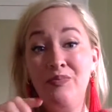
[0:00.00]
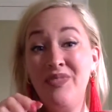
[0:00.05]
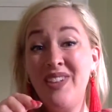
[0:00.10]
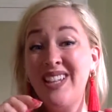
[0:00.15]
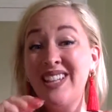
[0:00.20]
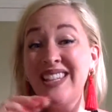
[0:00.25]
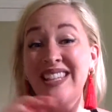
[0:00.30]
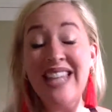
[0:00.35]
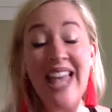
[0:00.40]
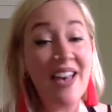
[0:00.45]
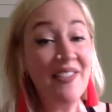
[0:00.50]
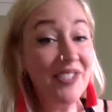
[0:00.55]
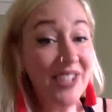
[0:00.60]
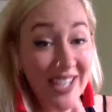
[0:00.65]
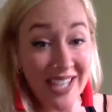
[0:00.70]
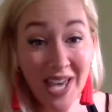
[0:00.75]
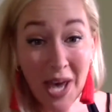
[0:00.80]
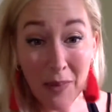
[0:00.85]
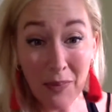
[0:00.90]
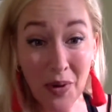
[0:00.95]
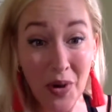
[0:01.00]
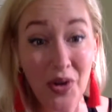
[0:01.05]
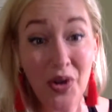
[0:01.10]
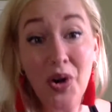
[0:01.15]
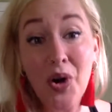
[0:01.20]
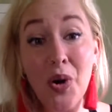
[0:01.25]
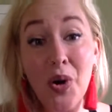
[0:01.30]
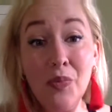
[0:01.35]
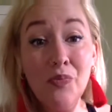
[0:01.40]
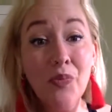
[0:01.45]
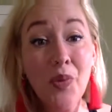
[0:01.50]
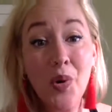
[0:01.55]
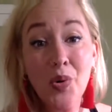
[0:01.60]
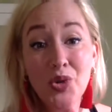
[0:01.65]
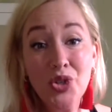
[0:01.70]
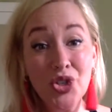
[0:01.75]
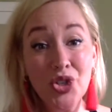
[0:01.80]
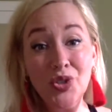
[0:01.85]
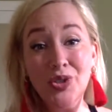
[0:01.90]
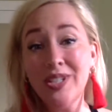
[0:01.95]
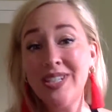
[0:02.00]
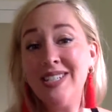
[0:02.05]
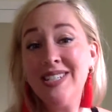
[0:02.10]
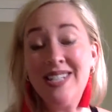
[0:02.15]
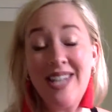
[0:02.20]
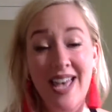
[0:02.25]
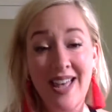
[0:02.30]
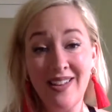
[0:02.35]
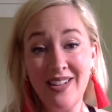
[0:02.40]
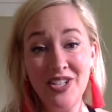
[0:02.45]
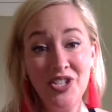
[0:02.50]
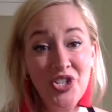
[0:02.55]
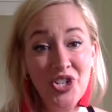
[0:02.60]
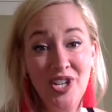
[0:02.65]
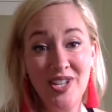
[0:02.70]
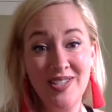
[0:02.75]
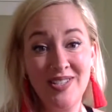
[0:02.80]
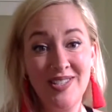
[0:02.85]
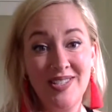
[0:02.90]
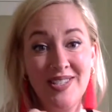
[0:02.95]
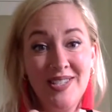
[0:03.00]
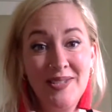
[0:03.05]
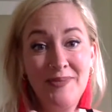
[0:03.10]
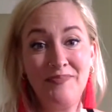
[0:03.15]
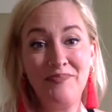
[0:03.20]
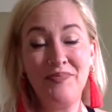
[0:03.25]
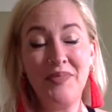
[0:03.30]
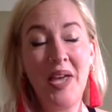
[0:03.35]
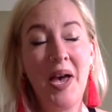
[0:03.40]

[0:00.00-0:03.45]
leveling up on our emotional intelligence,